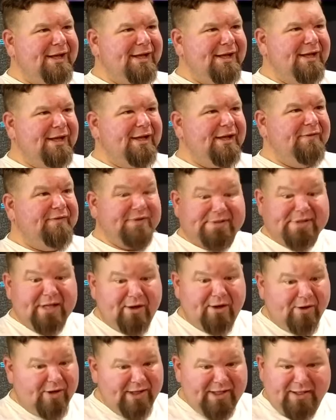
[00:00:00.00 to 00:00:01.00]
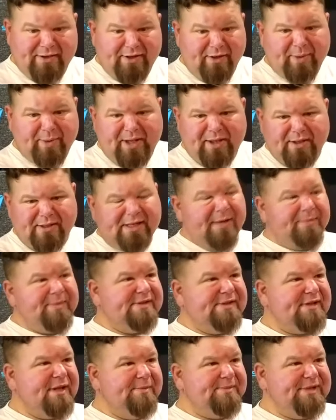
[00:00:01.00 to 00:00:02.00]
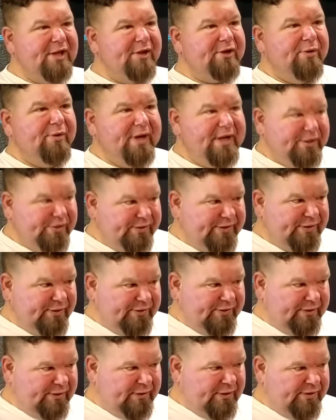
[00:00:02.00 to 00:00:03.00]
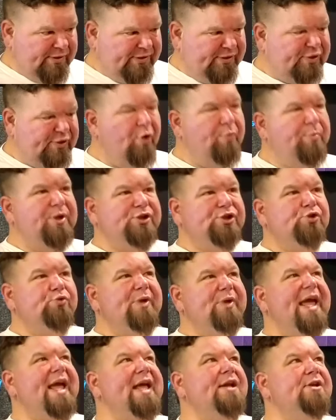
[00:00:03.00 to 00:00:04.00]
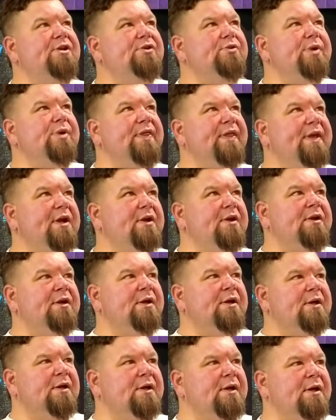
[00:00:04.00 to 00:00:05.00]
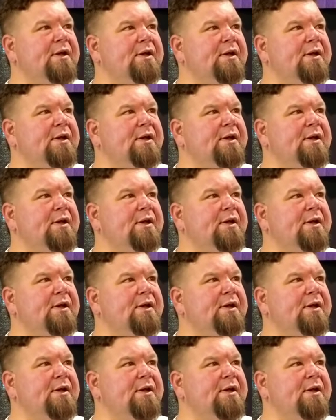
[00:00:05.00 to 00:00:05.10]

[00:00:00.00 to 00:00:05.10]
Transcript: Uh, if it's not already in there by the time this comes out already, just there's there's so much you can do in there,